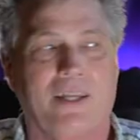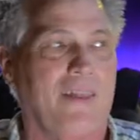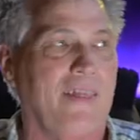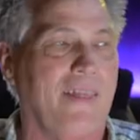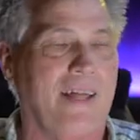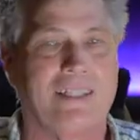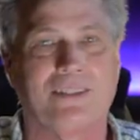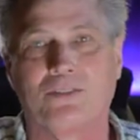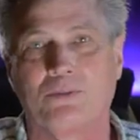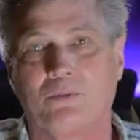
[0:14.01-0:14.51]

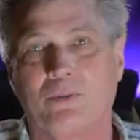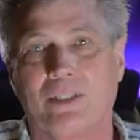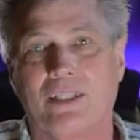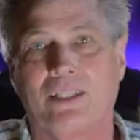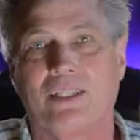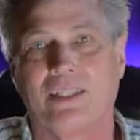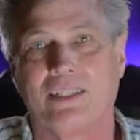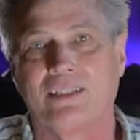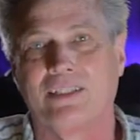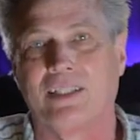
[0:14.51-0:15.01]
that's
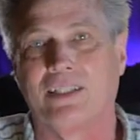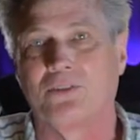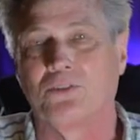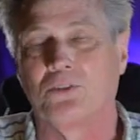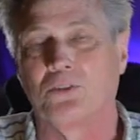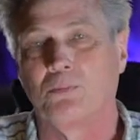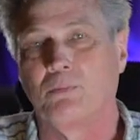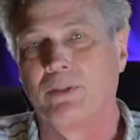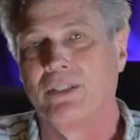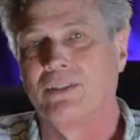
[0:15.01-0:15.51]
what
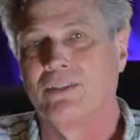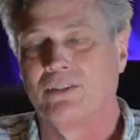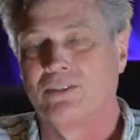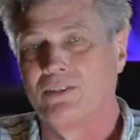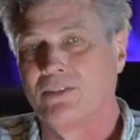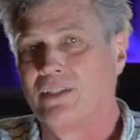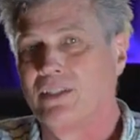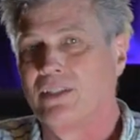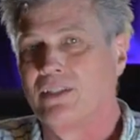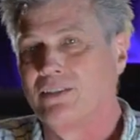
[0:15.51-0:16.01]
Tetra
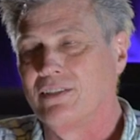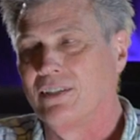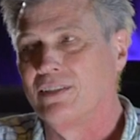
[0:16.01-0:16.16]
speakers does.